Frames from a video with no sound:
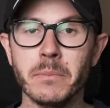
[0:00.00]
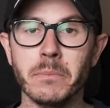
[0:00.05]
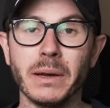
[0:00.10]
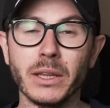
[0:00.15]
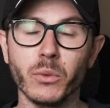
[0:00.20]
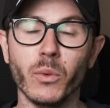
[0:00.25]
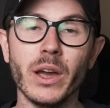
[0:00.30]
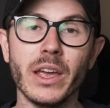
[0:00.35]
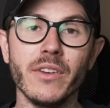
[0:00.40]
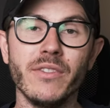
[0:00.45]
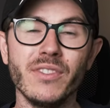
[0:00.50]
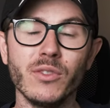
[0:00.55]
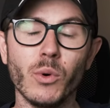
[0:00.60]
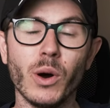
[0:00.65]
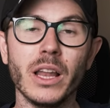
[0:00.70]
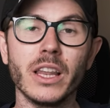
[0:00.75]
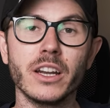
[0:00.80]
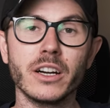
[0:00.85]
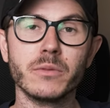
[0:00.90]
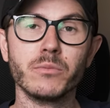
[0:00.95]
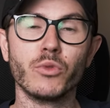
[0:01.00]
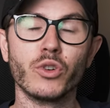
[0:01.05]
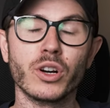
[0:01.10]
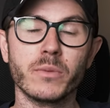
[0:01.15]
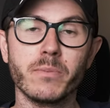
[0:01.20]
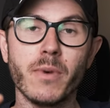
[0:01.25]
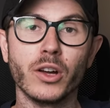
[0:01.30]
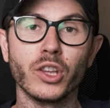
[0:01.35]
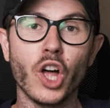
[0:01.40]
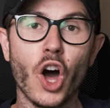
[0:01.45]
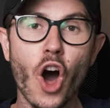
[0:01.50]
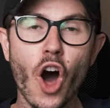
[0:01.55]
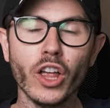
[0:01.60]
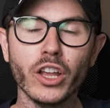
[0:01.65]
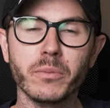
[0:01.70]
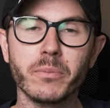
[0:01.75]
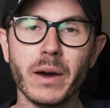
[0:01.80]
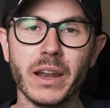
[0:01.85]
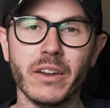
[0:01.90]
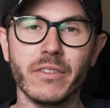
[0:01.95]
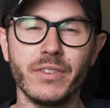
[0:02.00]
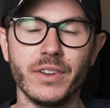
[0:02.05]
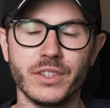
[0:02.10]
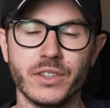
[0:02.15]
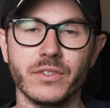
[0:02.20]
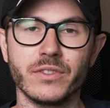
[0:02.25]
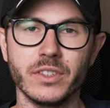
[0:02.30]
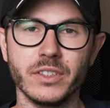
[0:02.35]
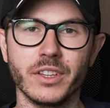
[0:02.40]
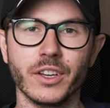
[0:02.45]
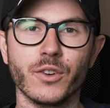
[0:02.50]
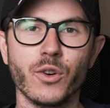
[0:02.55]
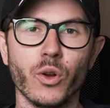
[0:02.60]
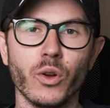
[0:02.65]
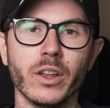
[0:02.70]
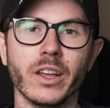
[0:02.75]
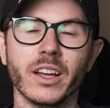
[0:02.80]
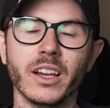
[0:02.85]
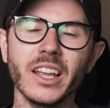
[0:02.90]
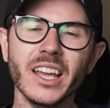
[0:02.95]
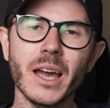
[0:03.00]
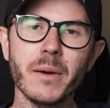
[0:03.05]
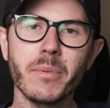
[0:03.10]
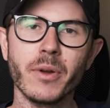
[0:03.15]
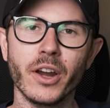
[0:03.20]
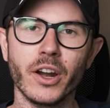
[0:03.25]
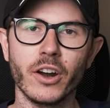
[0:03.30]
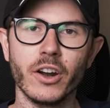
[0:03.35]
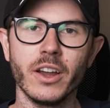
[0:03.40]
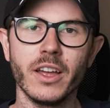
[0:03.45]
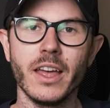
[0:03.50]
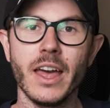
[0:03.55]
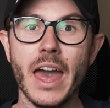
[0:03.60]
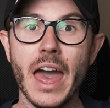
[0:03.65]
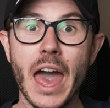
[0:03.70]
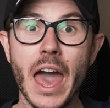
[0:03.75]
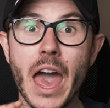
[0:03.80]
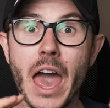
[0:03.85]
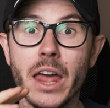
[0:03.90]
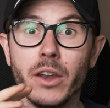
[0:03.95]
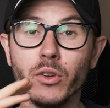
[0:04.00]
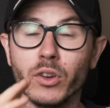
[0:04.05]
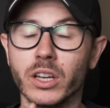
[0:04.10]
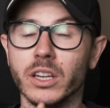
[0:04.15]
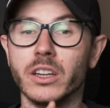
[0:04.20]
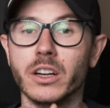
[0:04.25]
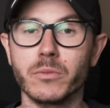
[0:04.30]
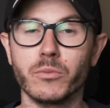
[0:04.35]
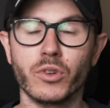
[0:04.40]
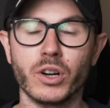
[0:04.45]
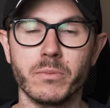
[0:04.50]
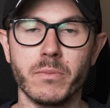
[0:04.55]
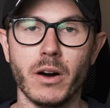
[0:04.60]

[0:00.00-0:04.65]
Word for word: by the way, if you want to learn more about other benefits of citicoline, click up here and you can learn more